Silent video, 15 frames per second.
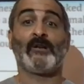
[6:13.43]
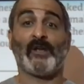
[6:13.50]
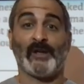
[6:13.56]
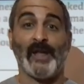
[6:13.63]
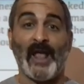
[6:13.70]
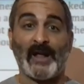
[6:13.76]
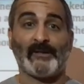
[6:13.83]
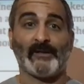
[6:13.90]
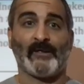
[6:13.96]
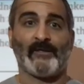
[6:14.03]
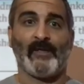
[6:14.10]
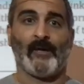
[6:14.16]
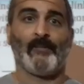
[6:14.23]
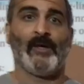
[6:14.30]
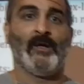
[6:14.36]
connected to
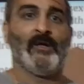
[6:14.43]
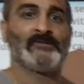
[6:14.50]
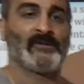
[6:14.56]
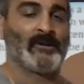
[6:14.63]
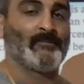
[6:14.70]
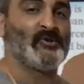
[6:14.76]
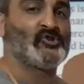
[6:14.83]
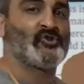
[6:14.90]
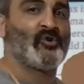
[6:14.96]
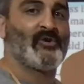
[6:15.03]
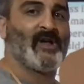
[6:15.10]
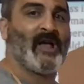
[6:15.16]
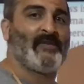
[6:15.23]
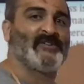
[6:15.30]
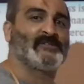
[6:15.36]
them. So let me show you
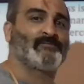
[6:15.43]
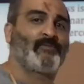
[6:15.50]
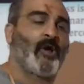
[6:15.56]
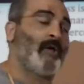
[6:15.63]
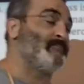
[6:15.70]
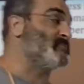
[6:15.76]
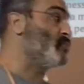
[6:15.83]
how these problems